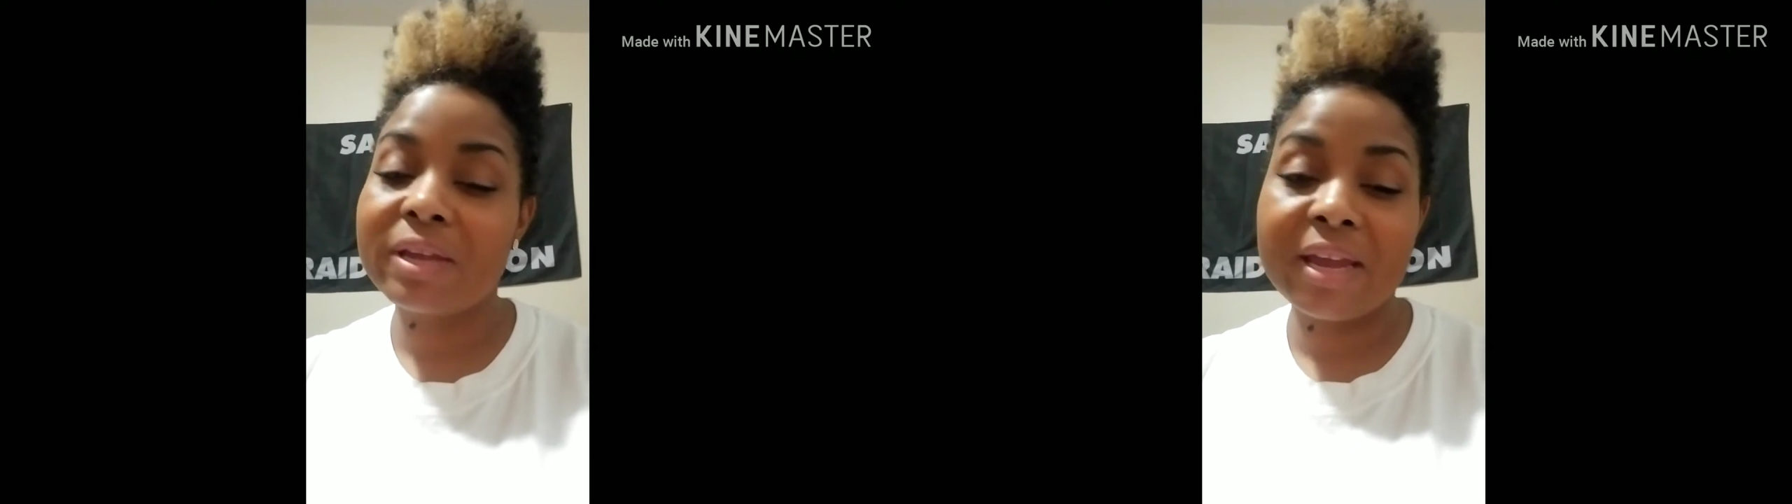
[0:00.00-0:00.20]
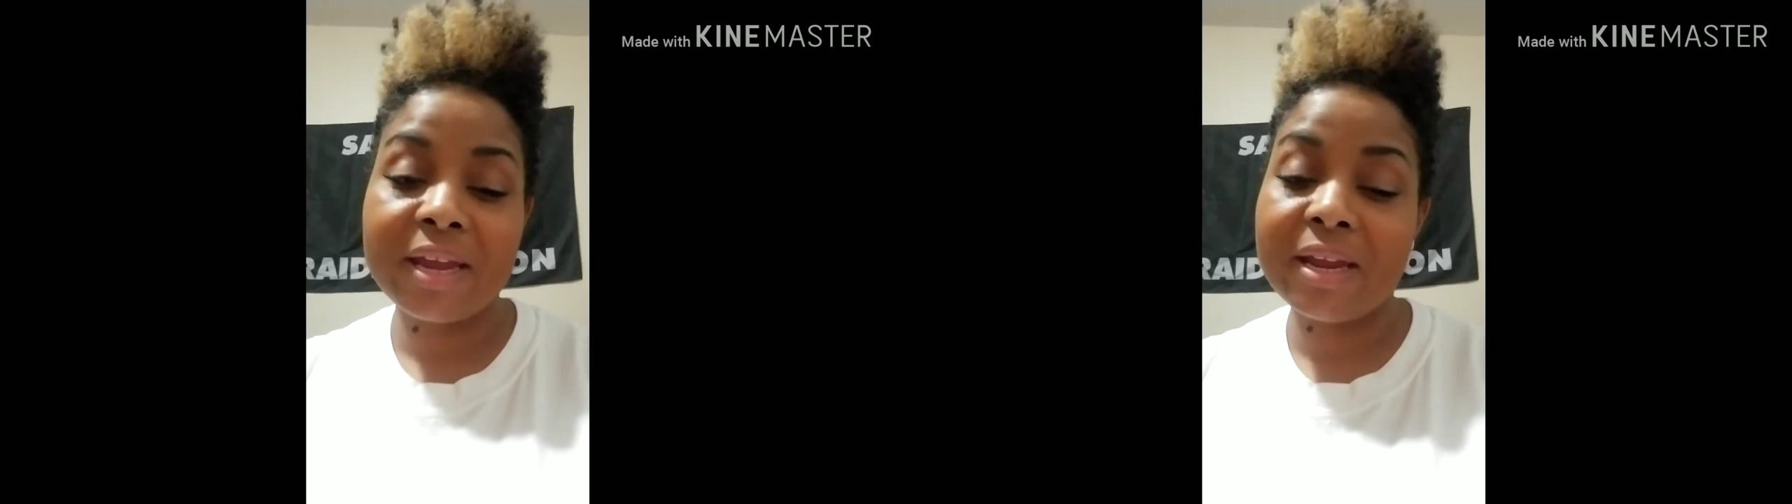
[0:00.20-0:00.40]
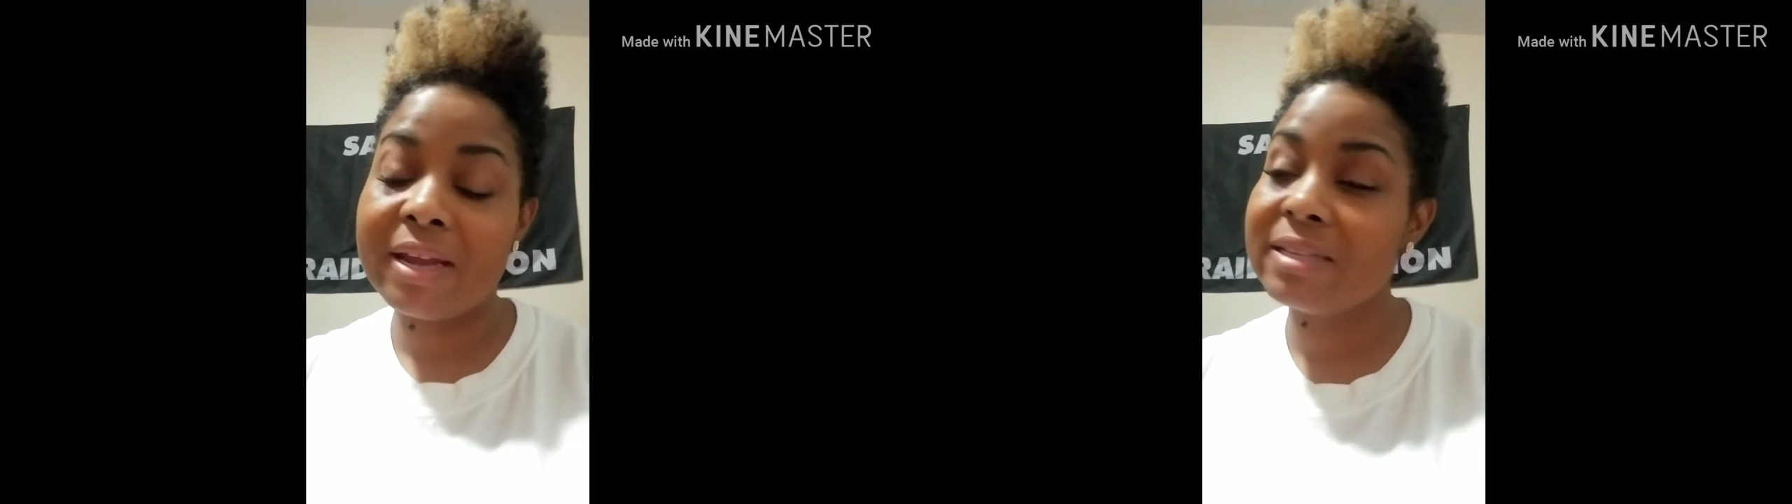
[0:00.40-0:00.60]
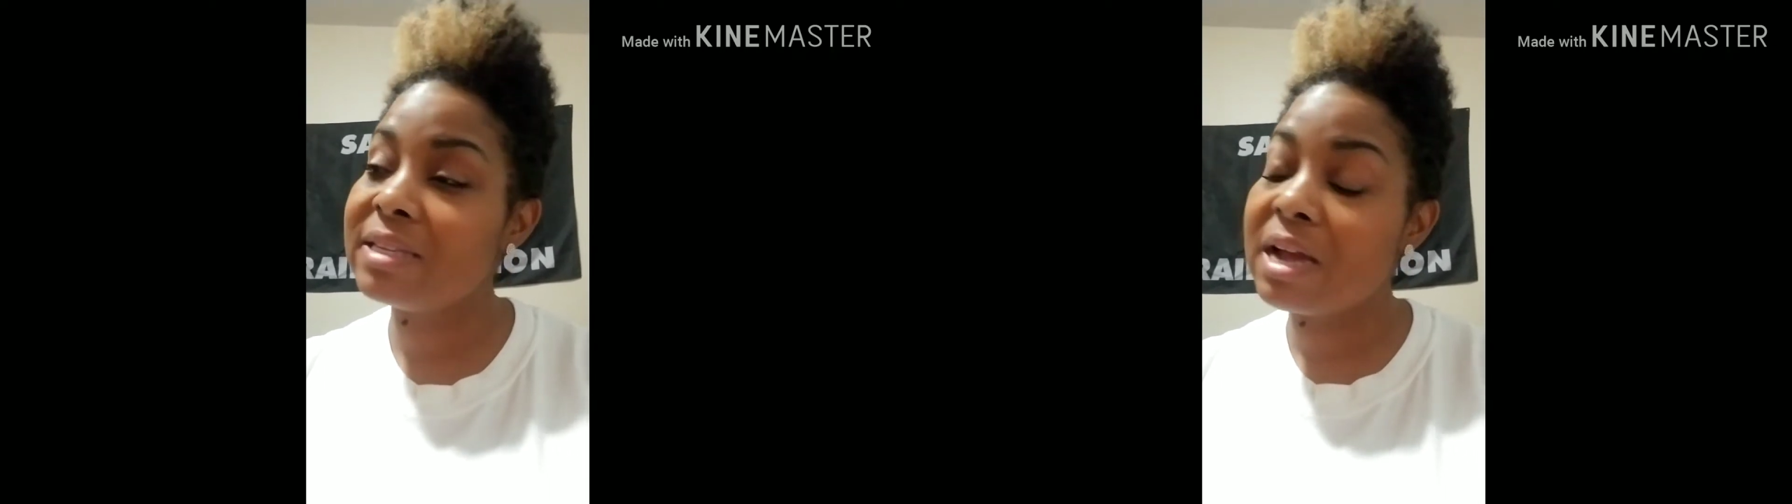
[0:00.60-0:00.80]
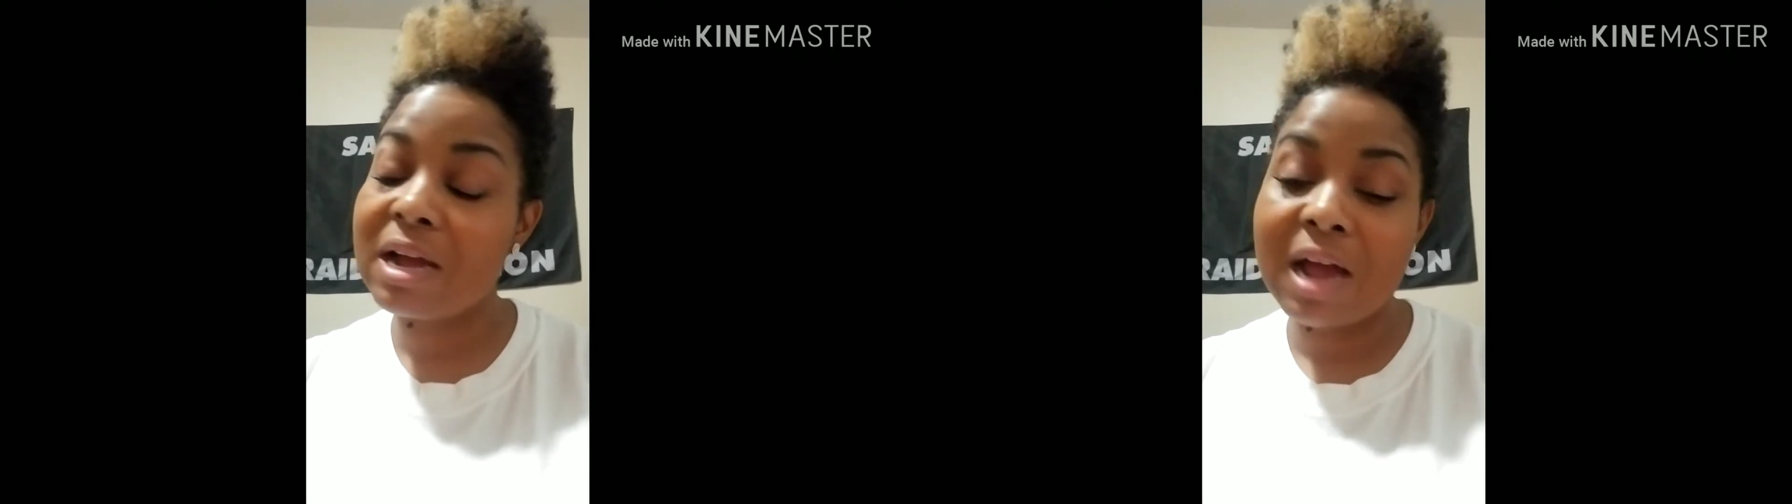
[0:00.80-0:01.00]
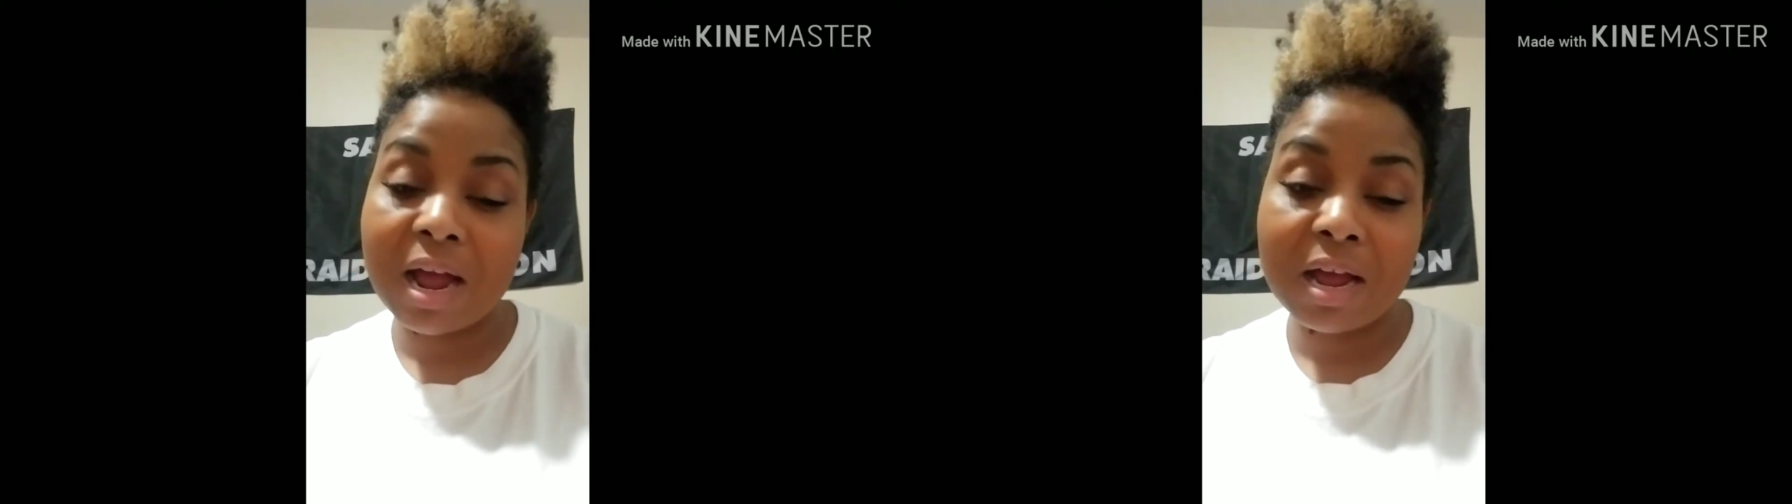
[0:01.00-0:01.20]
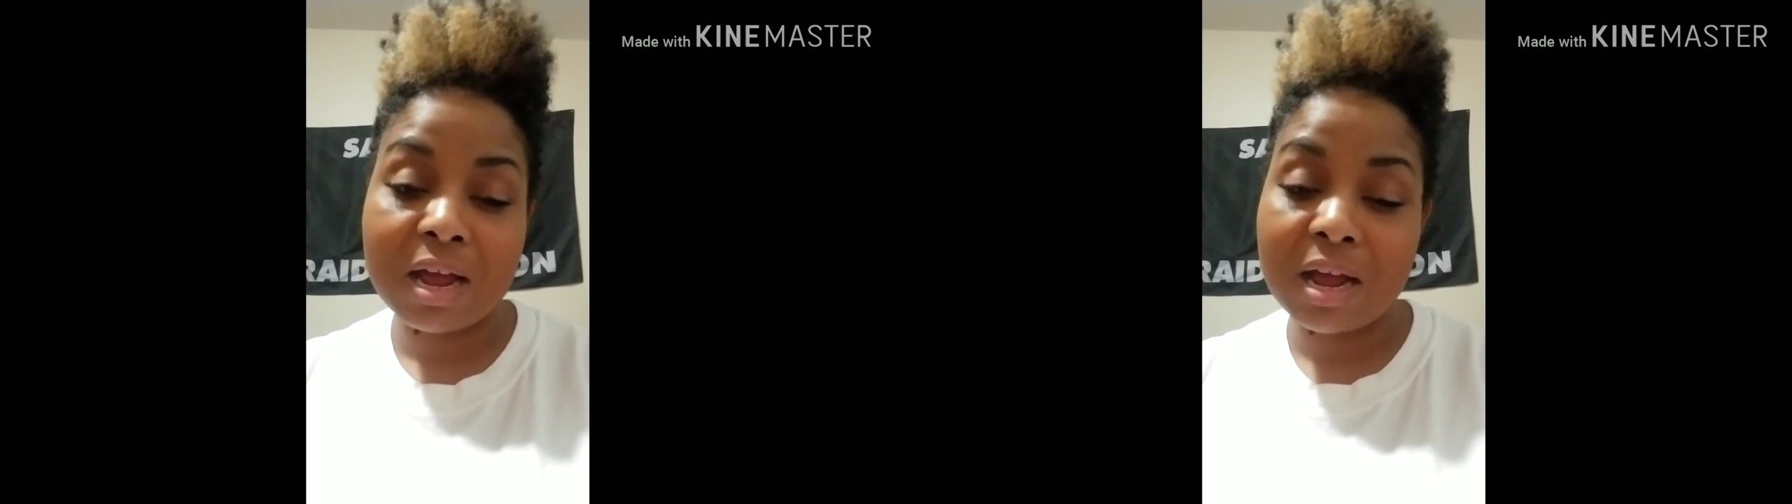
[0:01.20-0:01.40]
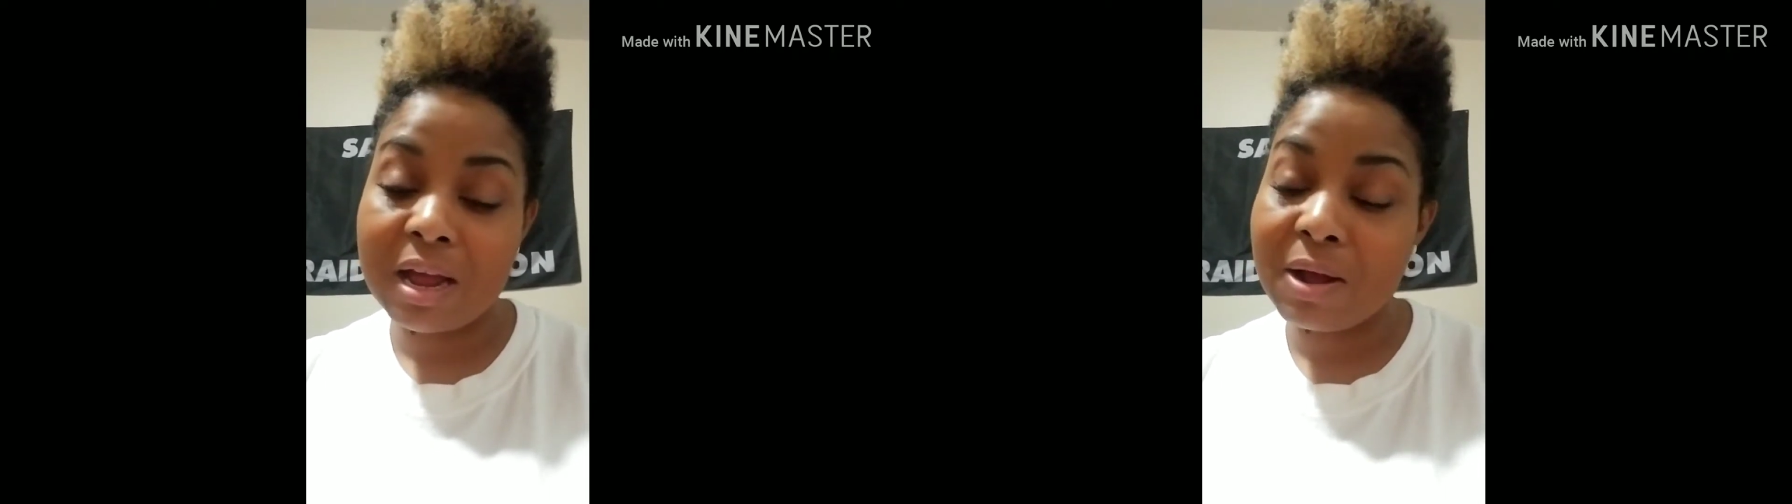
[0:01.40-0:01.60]

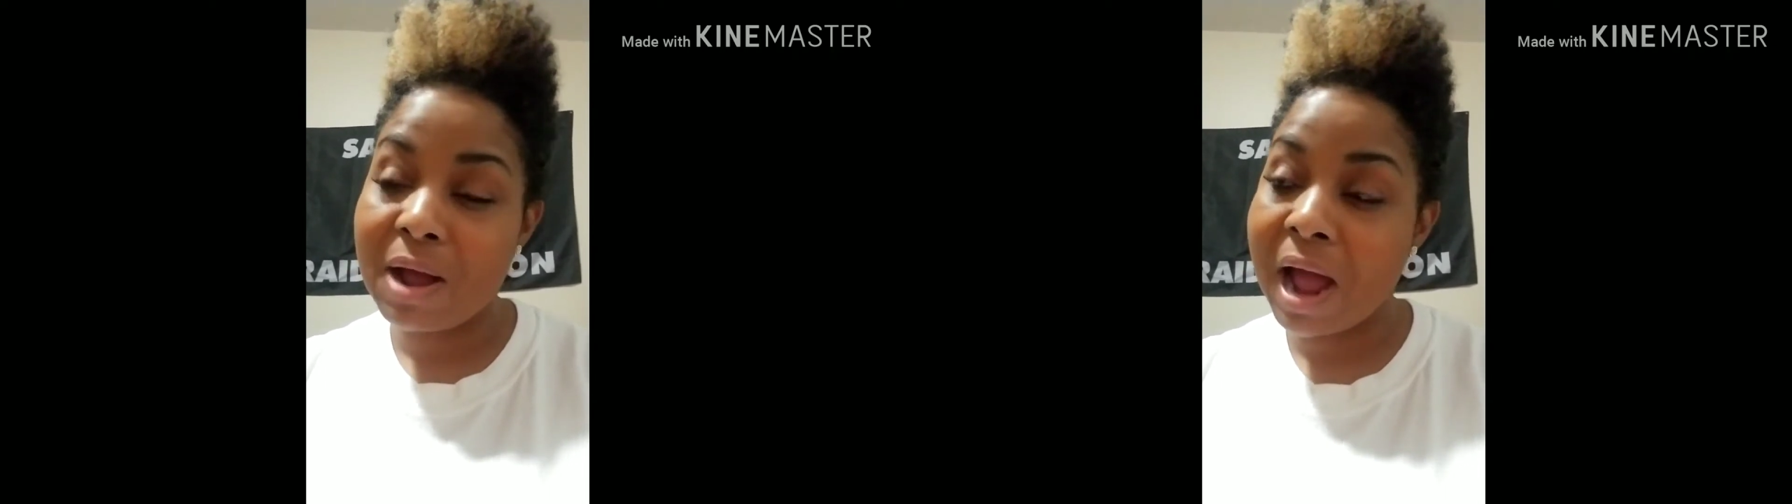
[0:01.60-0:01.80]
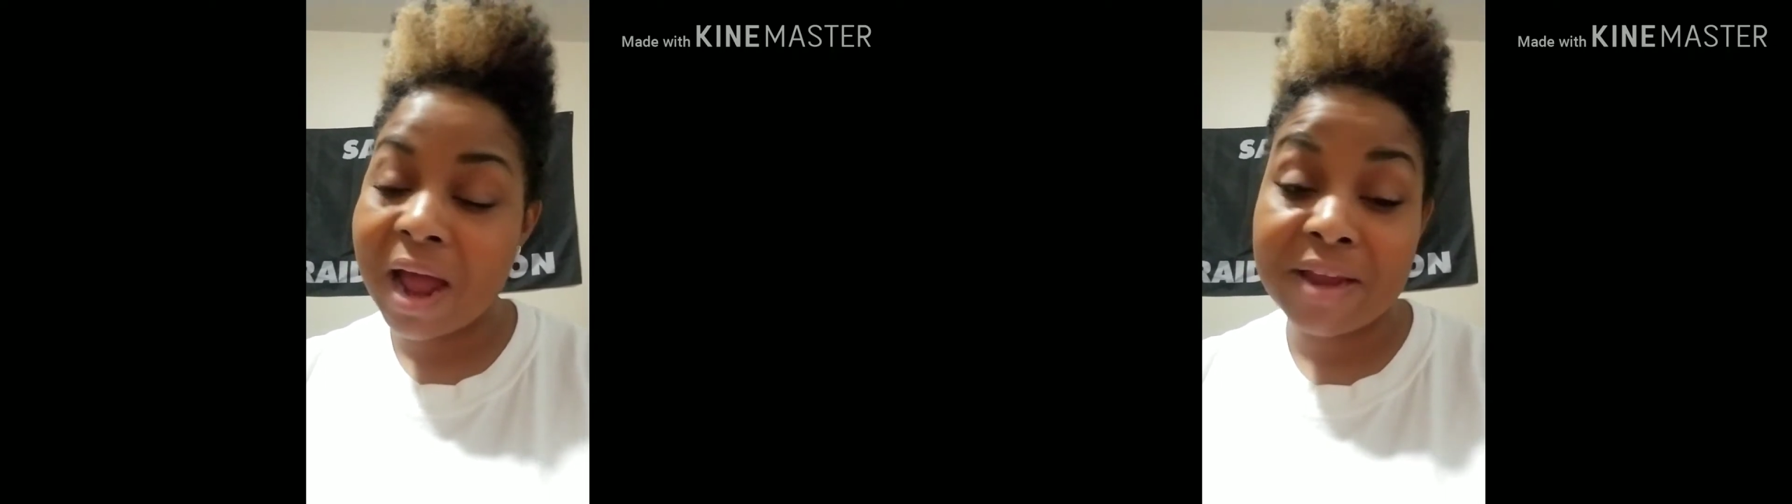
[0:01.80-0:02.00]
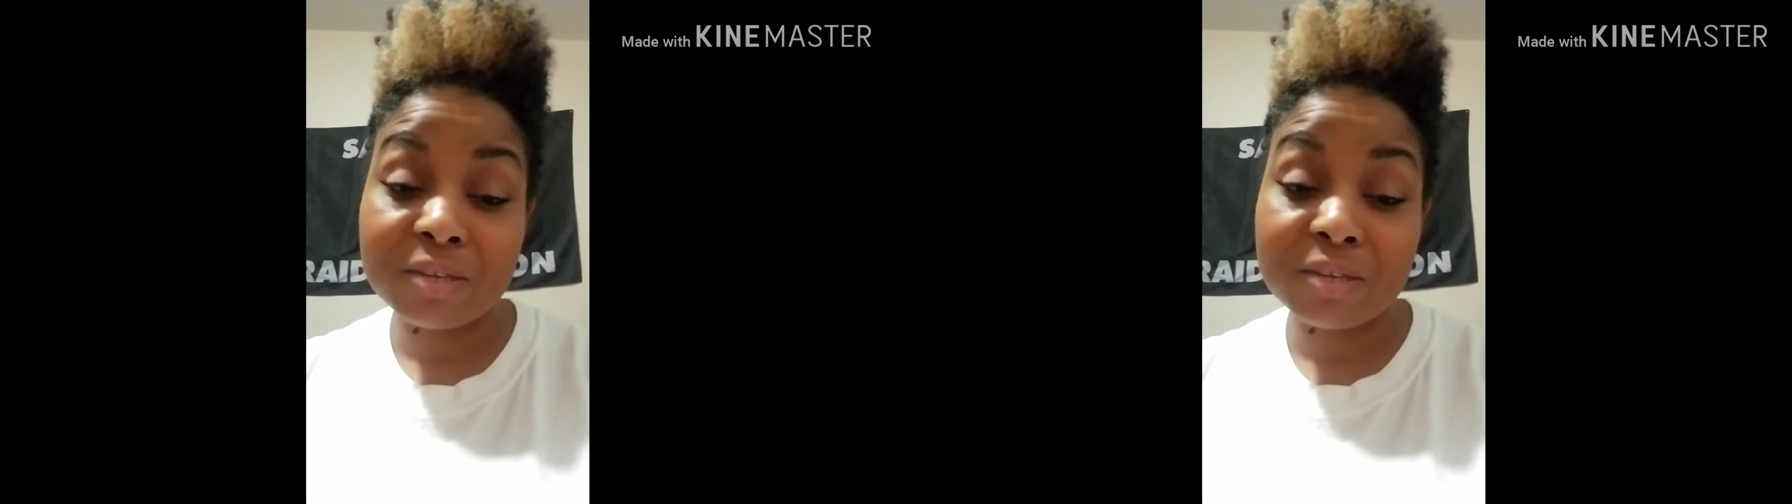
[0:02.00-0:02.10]
KSI's